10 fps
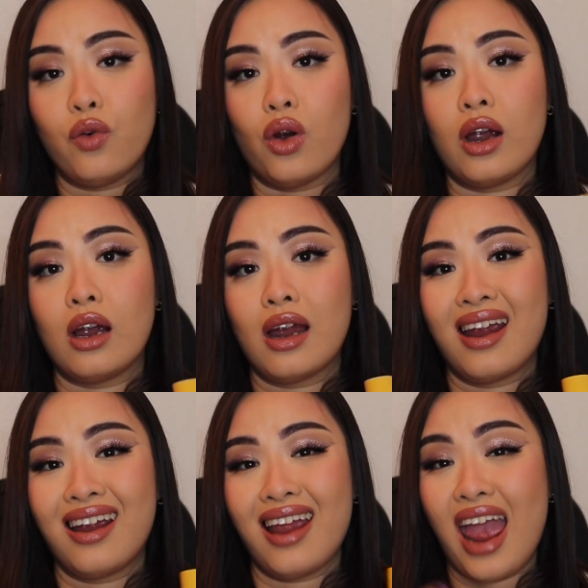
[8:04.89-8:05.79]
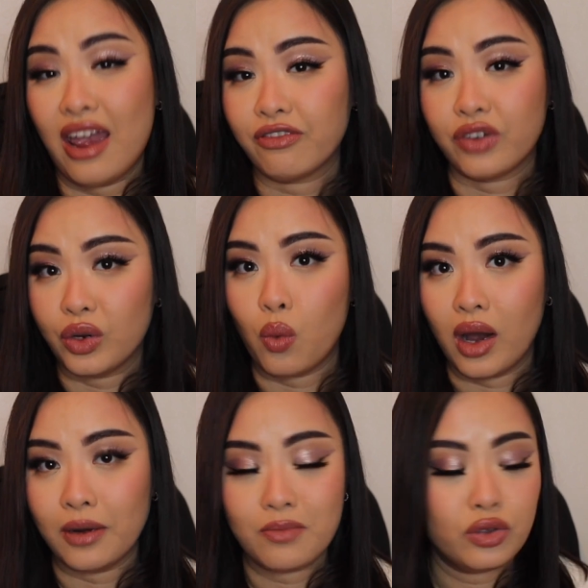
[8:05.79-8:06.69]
for everyone.